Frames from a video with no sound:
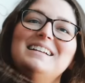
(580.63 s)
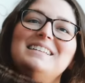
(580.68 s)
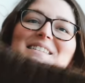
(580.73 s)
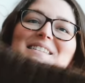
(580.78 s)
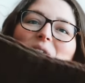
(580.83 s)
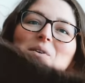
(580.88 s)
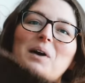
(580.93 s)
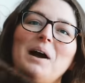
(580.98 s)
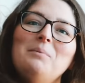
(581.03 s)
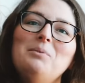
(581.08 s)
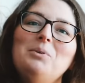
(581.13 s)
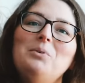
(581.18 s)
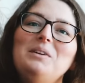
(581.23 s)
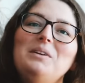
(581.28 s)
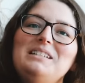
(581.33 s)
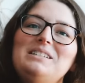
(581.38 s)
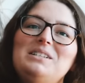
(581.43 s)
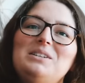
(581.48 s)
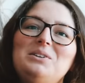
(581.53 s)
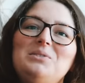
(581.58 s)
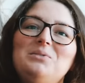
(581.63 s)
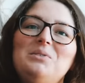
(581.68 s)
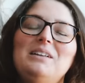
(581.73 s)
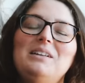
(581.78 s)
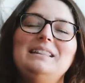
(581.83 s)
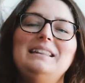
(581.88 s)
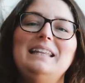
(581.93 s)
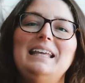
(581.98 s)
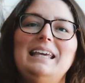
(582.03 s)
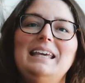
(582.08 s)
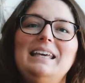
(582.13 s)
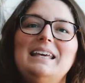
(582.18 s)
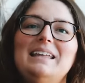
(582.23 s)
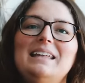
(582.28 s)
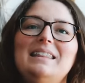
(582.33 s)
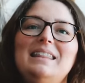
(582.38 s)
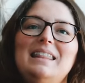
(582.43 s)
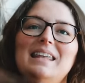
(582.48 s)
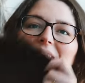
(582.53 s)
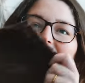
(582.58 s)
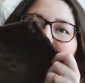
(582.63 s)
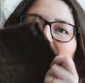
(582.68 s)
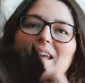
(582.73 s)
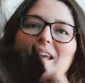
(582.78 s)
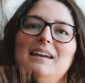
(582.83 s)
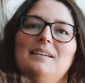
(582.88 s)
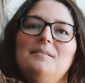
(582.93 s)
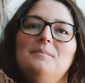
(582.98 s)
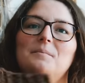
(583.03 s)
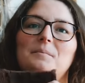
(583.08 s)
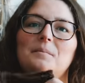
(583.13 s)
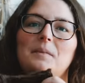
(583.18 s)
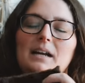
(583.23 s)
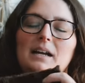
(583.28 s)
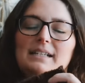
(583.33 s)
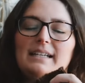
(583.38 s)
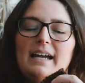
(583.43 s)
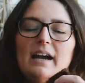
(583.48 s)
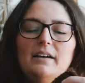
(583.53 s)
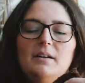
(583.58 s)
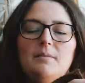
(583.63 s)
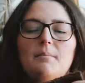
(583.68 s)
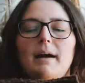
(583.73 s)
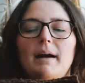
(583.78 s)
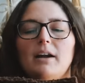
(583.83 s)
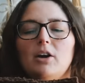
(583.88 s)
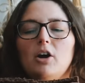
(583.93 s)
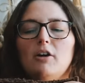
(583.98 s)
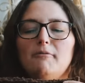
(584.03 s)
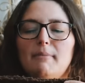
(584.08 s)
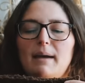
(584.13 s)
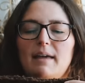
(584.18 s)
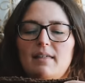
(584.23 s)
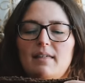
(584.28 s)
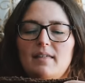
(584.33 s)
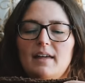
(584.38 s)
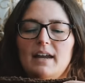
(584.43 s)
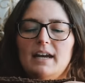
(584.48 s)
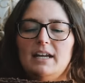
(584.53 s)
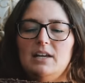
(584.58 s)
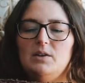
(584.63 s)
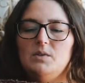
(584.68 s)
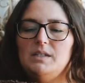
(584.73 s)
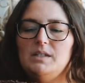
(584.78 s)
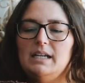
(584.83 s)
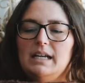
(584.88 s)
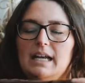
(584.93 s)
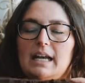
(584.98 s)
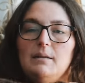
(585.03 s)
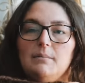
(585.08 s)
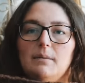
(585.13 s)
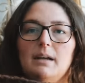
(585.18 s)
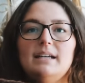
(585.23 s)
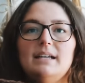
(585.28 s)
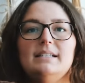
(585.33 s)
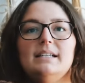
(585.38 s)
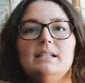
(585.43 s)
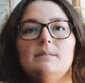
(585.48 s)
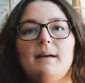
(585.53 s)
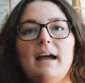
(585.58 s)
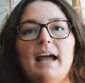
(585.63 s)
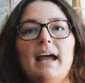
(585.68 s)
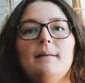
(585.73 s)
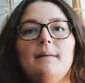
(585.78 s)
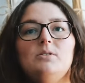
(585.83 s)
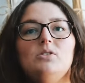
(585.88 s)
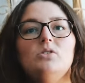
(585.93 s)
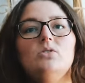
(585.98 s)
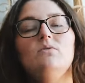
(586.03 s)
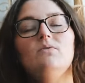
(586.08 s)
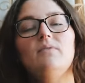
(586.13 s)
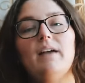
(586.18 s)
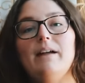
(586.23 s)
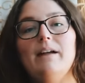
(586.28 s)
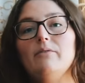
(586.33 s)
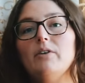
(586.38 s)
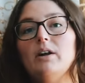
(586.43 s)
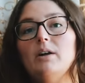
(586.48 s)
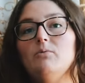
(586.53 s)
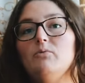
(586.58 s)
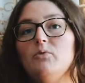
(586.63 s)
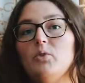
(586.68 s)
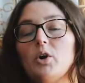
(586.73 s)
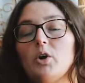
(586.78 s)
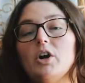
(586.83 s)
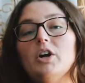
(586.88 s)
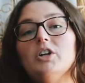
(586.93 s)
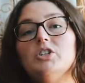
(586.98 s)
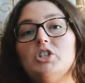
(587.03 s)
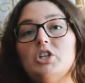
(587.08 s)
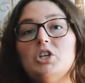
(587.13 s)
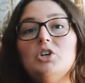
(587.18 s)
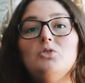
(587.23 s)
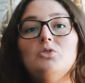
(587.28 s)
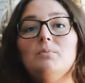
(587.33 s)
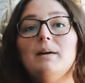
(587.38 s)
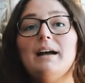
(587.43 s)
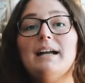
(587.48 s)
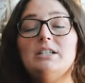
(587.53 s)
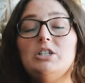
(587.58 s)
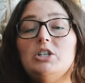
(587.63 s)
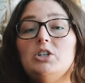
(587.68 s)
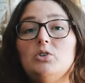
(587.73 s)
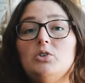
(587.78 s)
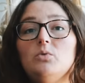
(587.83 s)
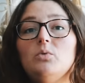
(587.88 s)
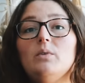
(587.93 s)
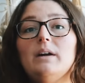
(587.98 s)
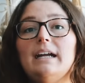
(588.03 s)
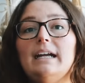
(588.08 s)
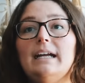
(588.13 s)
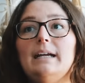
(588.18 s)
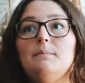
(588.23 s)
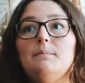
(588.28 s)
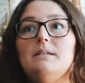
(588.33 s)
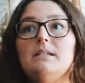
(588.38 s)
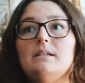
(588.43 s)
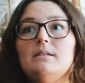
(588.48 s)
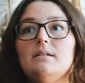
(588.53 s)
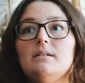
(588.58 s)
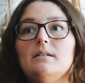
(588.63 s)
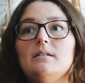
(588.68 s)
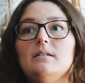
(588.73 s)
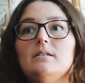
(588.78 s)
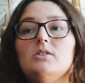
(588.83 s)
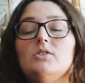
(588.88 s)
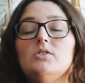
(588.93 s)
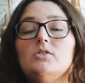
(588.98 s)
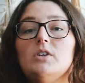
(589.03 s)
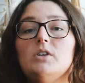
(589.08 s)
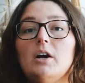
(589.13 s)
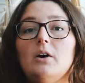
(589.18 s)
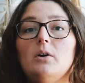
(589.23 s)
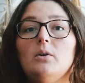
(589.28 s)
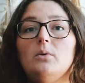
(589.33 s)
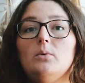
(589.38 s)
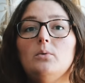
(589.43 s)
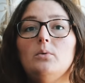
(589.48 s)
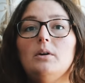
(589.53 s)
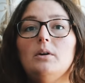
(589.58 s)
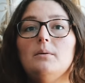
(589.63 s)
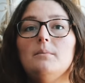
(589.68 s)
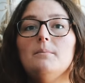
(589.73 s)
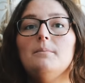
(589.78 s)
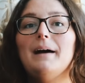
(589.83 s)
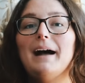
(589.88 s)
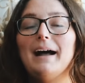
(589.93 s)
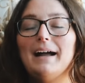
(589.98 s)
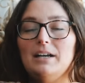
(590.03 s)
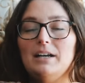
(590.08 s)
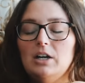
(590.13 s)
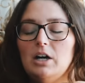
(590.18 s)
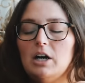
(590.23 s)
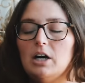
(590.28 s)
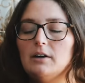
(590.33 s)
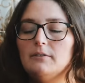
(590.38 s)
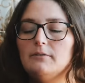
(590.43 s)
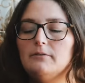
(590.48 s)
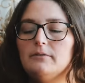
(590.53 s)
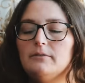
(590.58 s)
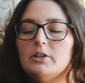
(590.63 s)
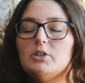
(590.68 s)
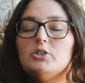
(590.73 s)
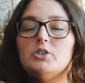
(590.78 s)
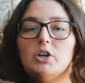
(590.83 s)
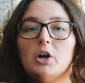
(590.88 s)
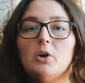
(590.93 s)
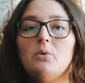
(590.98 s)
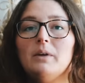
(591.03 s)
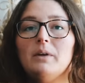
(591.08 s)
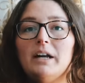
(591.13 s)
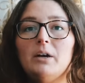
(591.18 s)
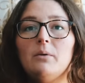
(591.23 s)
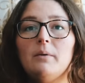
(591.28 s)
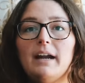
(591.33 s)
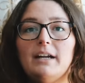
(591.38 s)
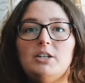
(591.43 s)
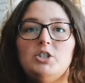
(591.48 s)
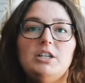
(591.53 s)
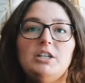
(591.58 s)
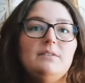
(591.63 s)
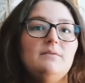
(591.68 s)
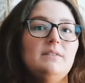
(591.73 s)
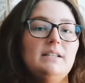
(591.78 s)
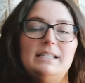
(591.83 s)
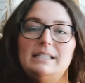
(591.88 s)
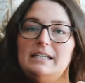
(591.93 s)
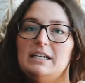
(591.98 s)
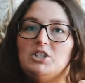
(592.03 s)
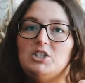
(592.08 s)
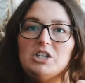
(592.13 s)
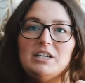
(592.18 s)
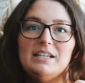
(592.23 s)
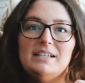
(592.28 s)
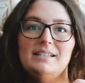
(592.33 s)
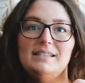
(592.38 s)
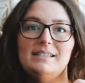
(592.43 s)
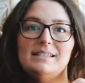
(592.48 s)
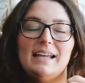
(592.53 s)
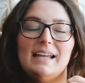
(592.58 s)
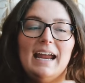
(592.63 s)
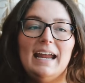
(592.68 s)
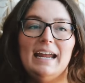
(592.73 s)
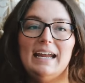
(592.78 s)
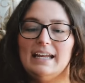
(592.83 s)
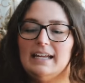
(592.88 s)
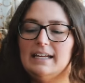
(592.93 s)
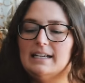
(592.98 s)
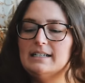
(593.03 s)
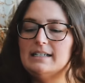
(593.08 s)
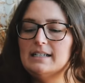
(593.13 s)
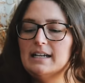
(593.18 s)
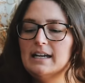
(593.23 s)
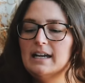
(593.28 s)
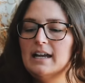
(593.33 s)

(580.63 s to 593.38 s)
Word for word: So I'm going to link the Italian bind off method that I used again, because it's my absolute favorite for a 2x2 ribbed sewn bind off. There's no rearranging of the stitches, and